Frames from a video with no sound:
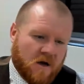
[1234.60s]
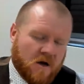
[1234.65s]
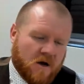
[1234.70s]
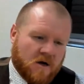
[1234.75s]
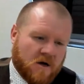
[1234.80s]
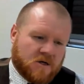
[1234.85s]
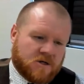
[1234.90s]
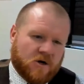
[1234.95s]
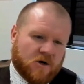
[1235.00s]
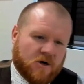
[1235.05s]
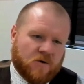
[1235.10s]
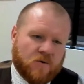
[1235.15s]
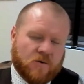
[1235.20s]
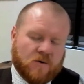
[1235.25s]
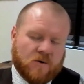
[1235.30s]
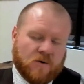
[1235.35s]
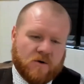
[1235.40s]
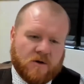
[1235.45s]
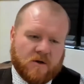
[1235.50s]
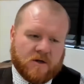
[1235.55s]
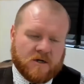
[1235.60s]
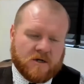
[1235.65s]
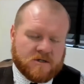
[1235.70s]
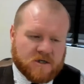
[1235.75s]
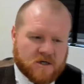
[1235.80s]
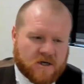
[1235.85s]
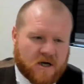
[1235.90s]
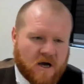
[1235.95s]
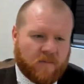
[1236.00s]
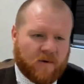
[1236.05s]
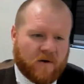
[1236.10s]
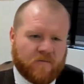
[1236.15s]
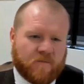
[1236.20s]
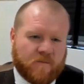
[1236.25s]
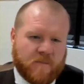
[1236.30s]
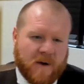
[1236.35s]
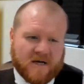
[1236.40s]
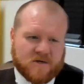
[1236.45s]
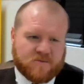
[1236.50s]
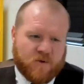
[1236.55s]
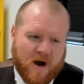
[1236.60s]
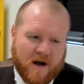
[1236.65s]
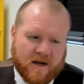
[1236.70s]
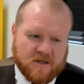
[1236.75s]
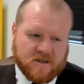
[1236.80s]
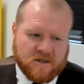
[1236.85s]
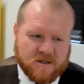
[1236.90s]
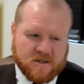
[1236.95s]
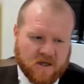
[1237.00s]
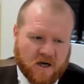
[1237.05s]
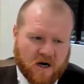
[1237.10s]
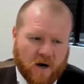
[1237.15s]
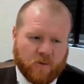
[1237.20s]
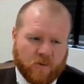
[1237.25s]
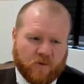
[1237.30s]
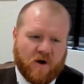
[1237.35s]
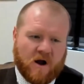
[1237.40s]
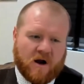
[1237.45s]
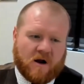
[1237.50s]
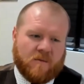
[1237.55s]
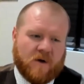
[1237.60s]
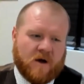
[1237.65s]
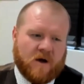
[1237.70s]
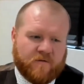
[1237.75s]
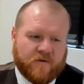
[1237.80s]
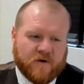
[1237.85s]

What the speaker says: So there's a couple of best practices that I would recommend.